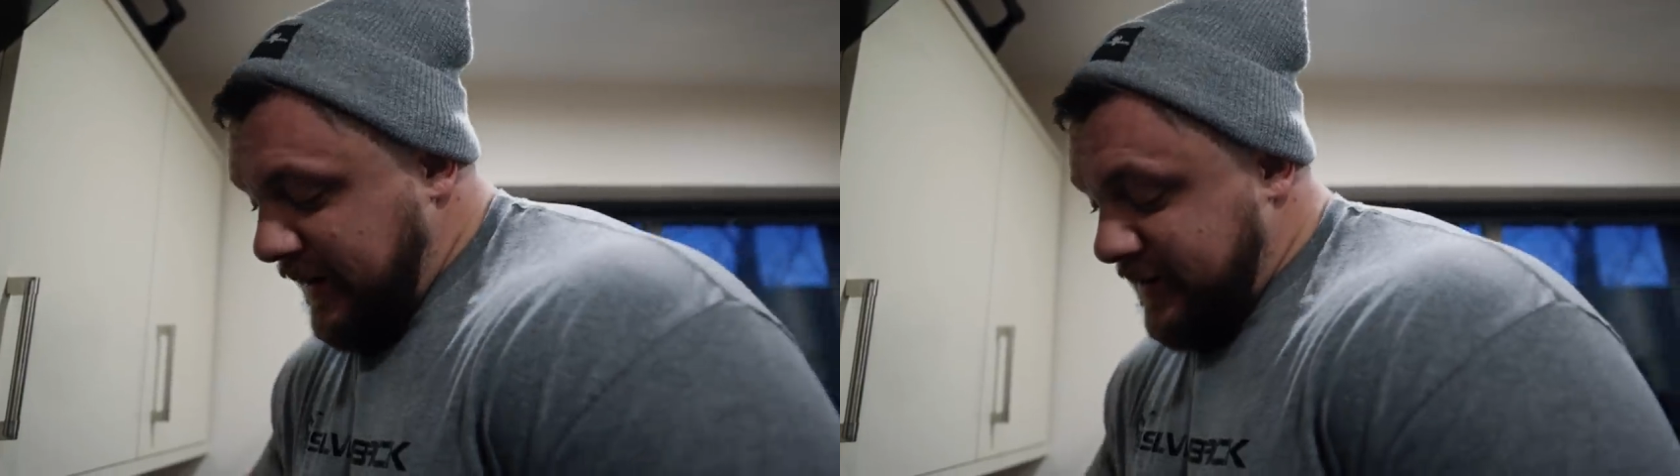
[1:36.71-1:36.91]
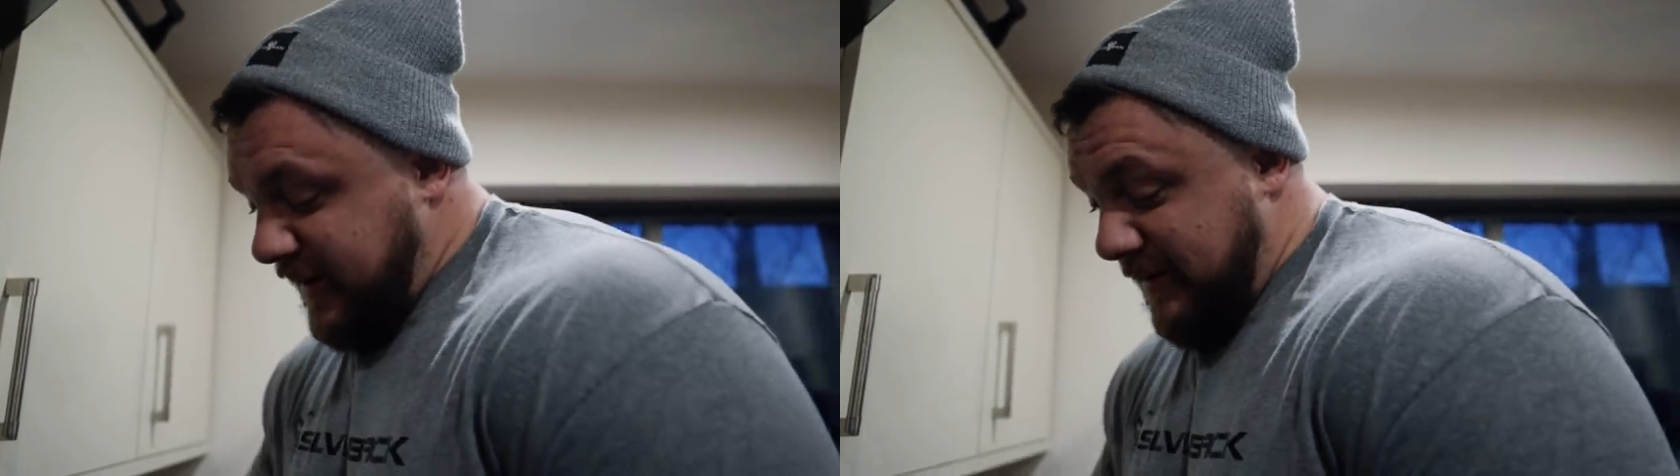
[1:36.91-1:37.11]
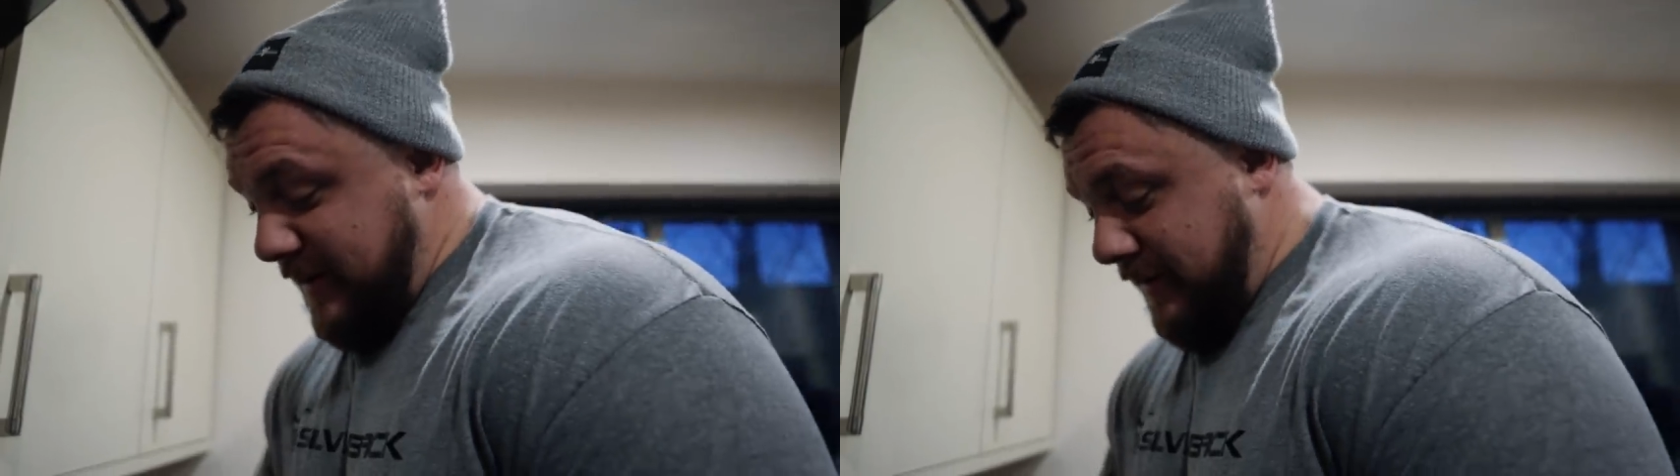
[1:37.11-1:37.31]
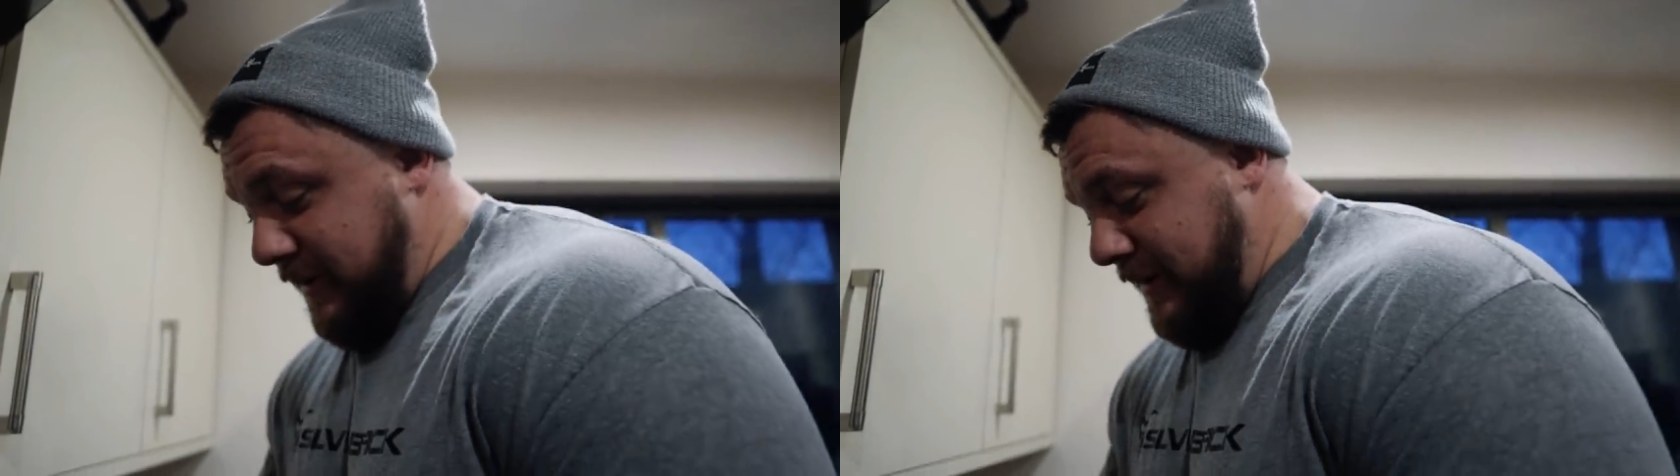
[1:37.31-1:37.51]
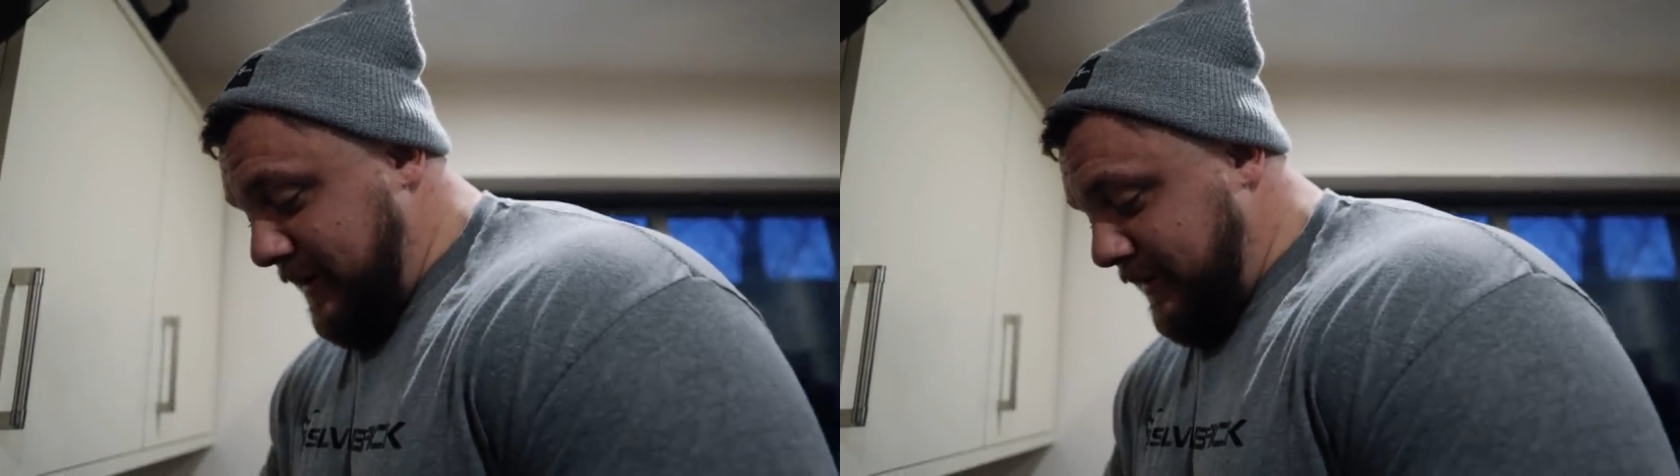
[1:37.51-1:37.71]
just like them
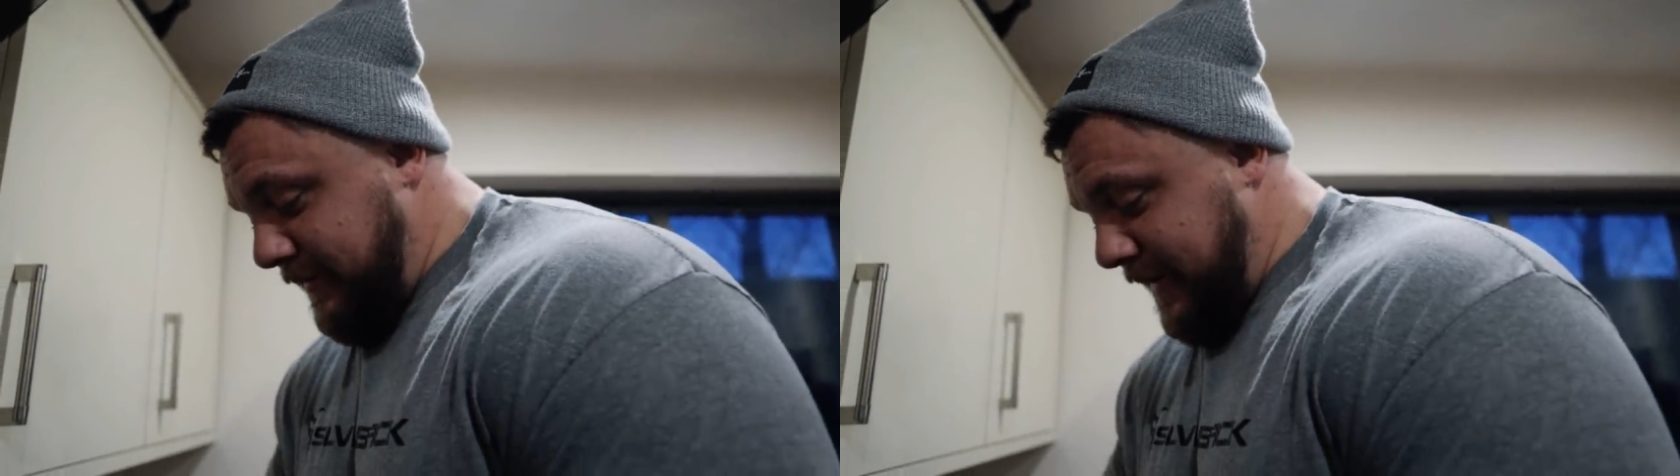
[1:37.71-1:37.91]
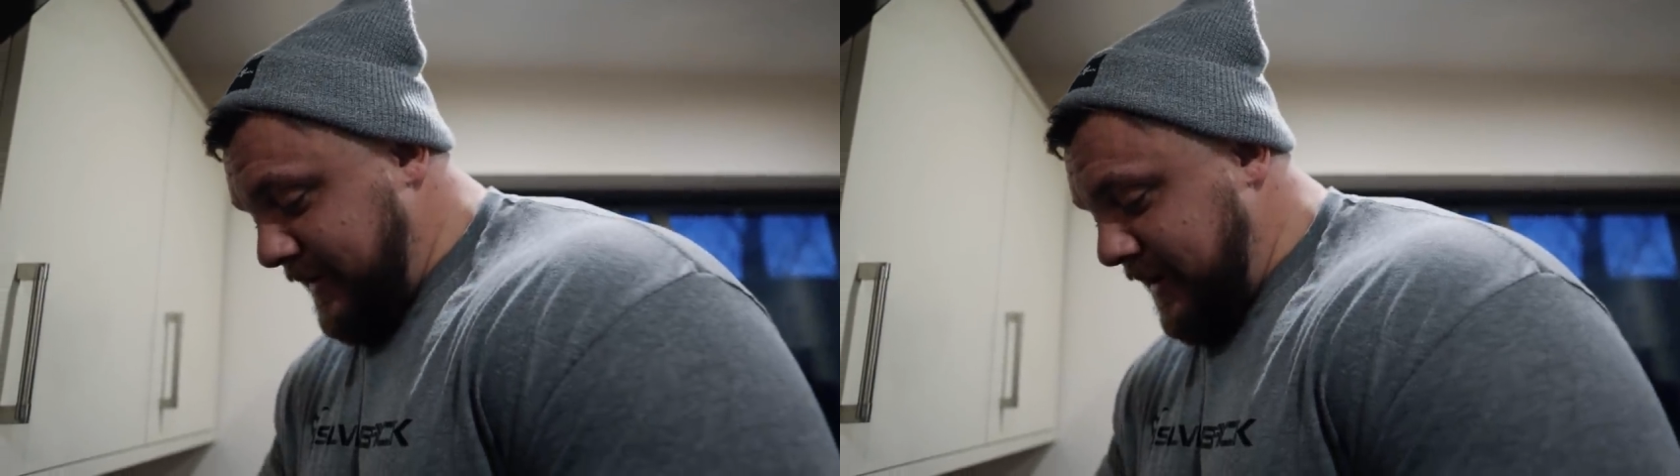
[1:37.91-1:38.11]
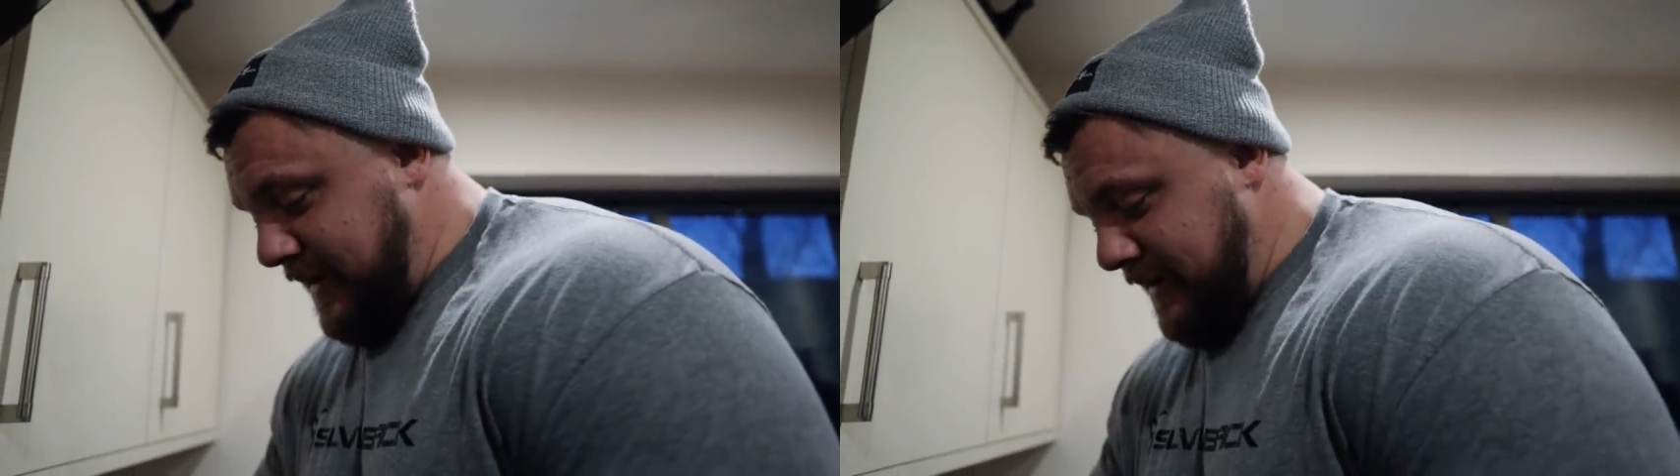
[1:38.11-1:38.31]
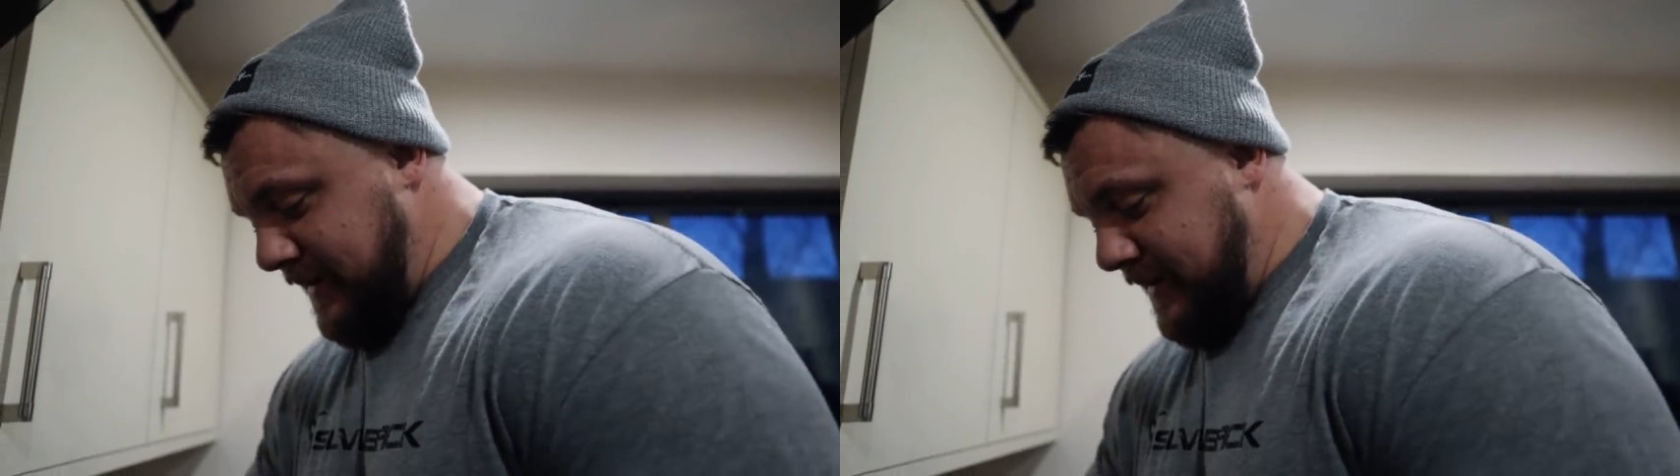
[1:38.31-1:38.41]
anyway, mate. I'm not fussy.